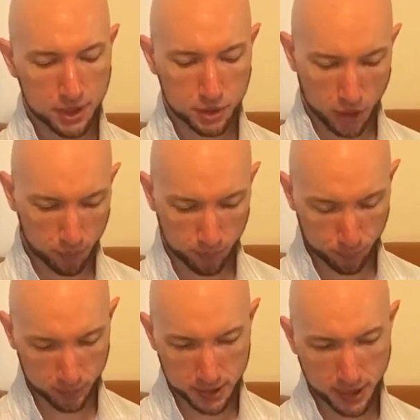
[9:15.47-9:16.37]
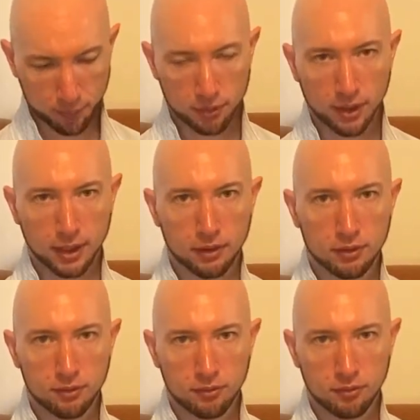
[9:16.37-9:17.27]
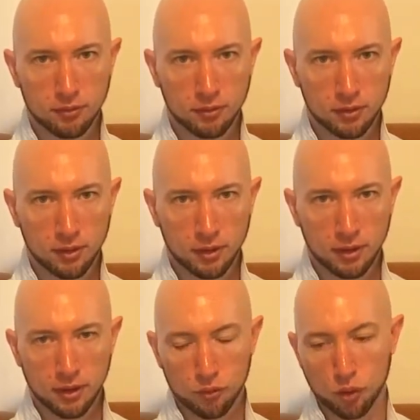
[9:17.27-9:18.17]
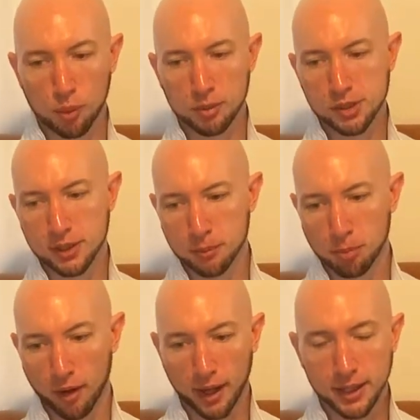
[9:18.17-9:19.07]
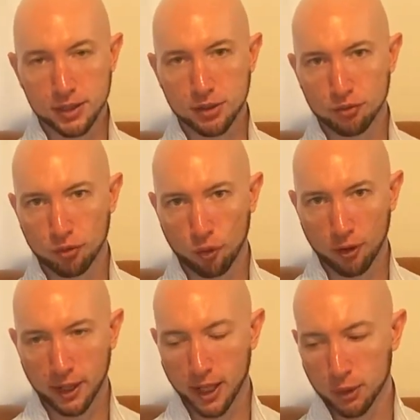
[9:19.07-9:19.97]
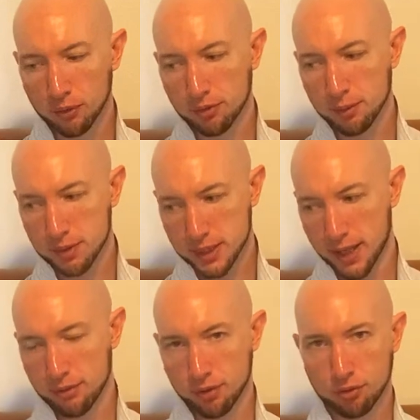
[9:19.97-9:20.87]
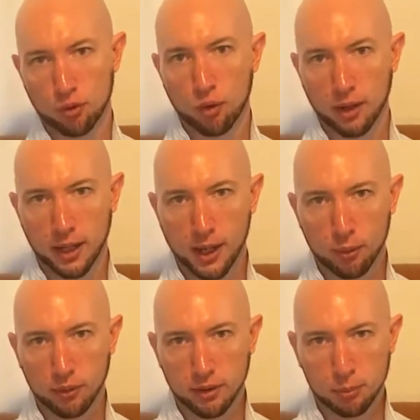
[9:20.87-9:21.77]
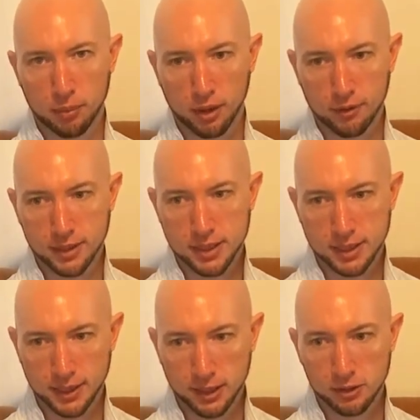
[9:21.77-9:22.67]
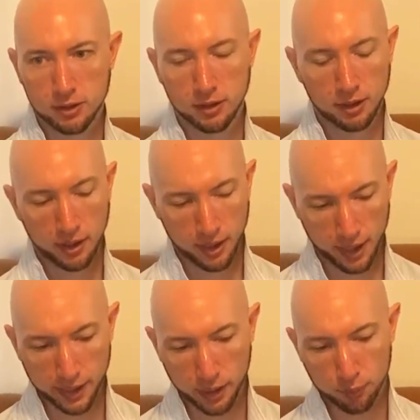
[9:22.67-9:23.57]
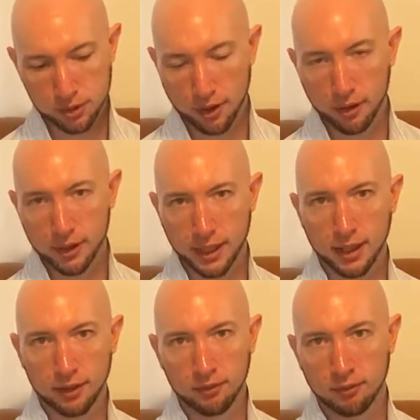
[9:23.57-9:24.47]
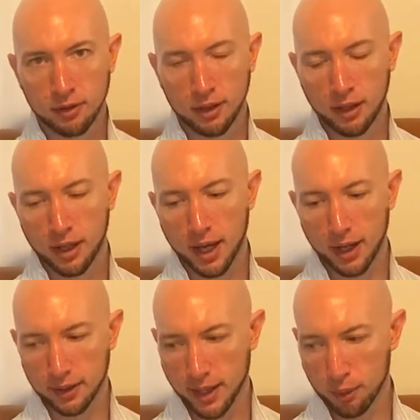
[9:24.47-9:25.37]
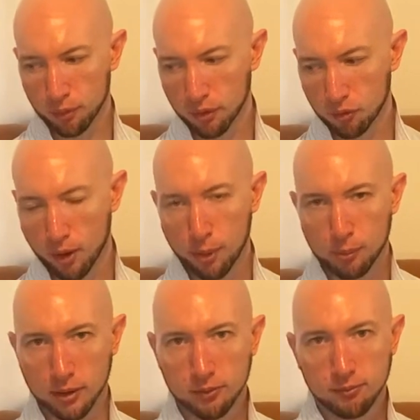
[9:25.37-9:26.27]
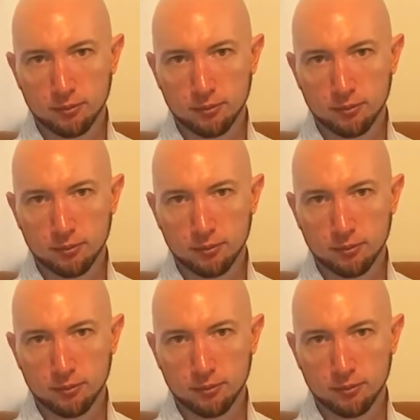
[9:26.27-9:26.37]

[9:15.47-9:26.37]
Tottenham, the same thing. Rumours that players had fallen out with him, staff had fallen out with him behind the scenes, and he was gone again. And now we're at Roma.